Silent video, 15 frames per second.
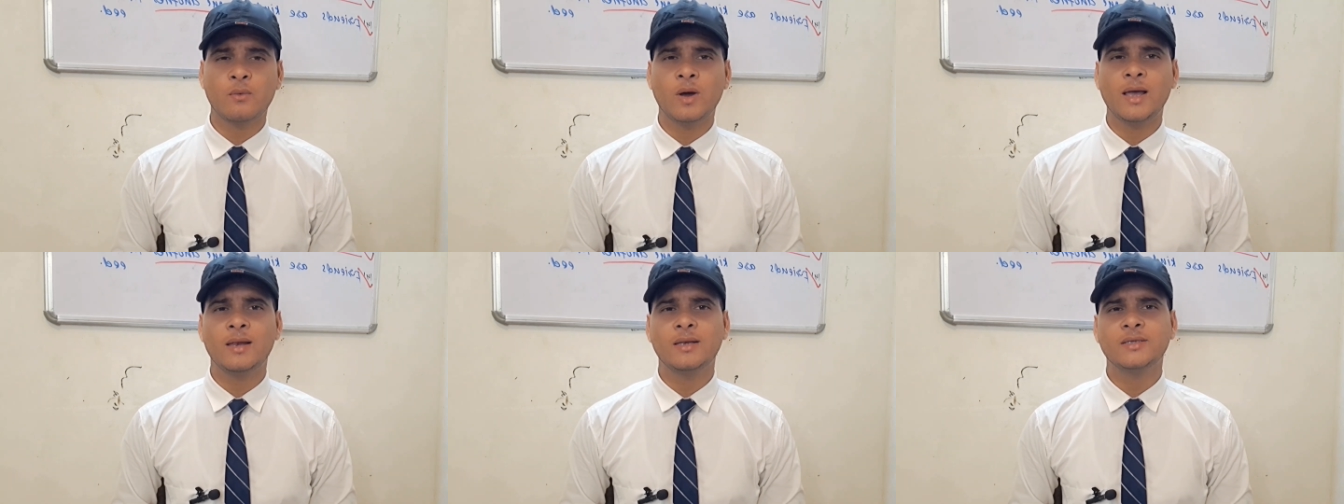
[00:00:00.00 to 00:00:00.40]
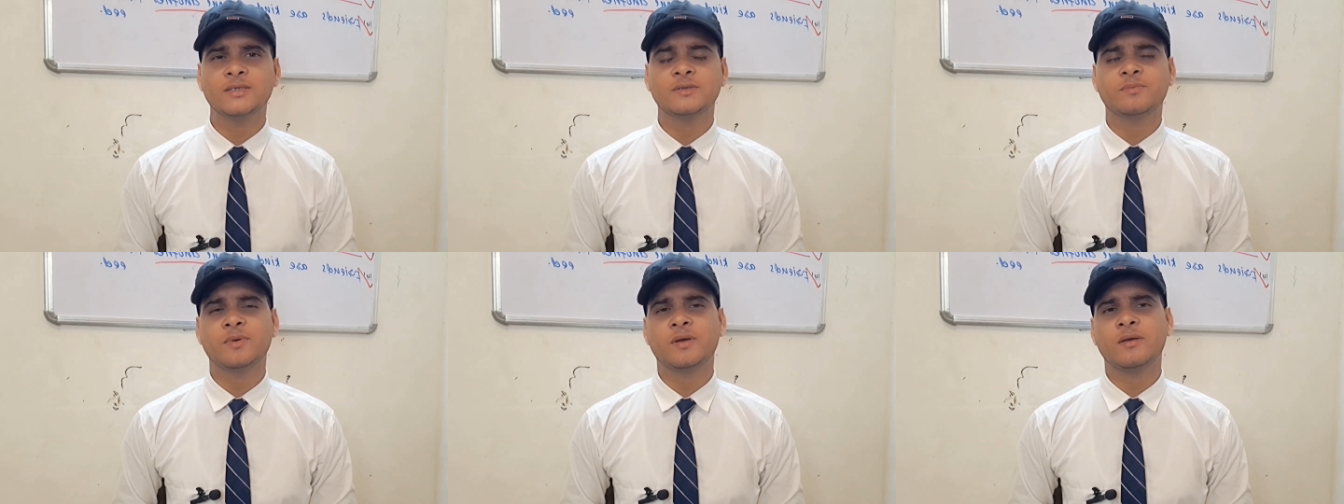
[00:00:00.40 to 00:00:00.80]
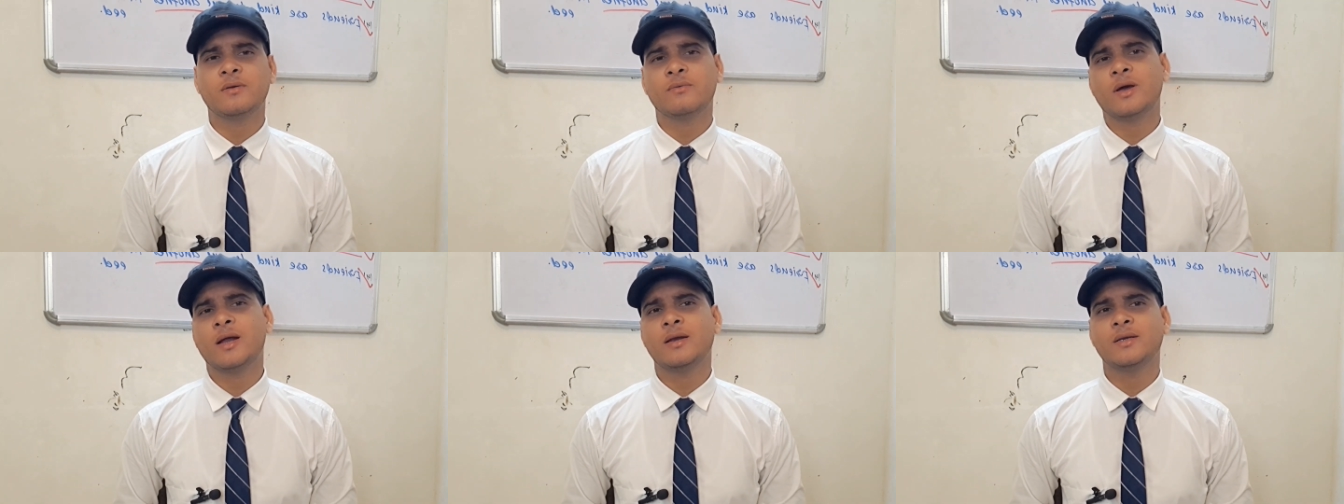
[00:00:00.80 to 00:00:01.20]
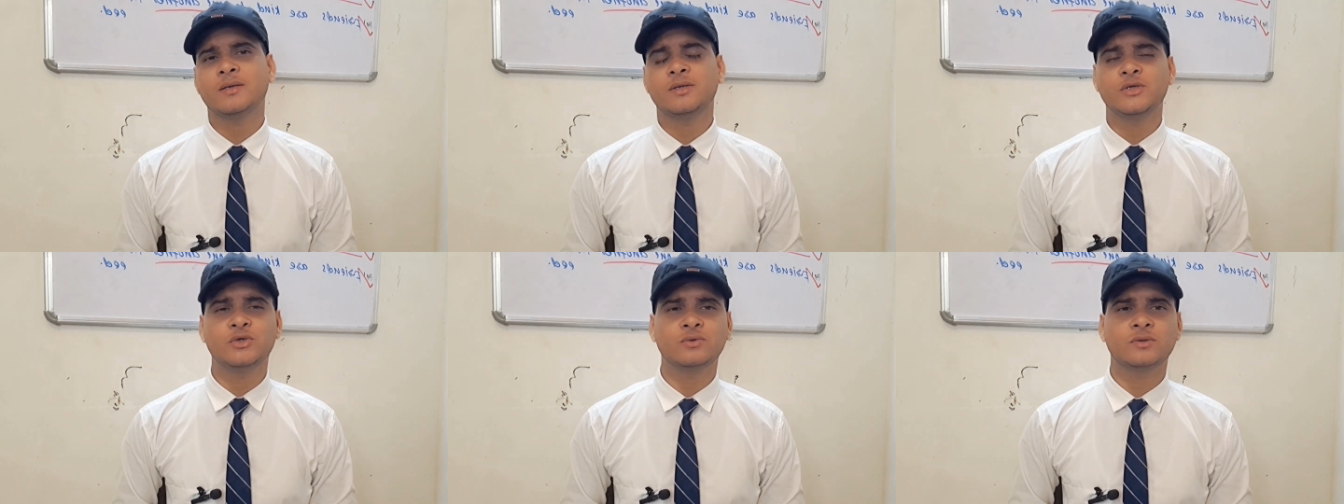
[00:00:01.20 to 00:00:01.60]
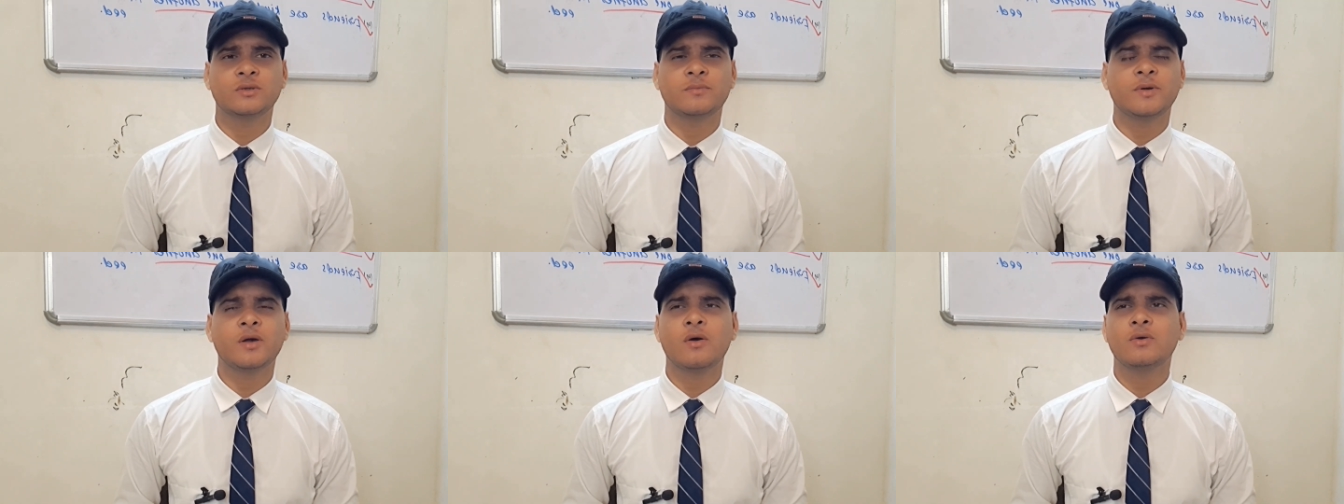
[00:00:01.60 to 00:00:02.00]
while speaking, while
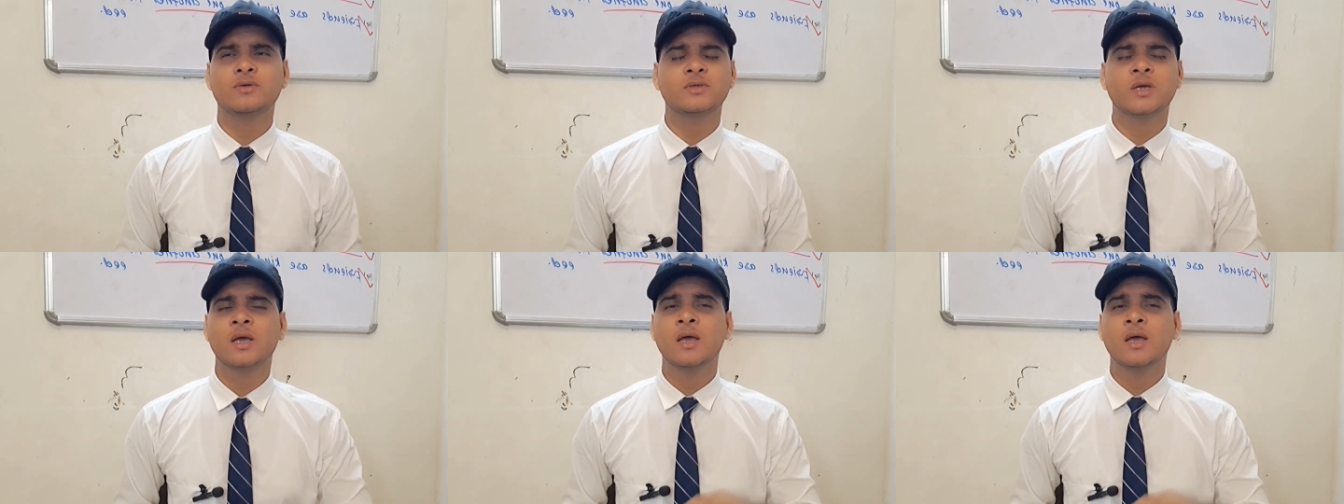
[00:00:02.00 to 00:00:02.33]
using, because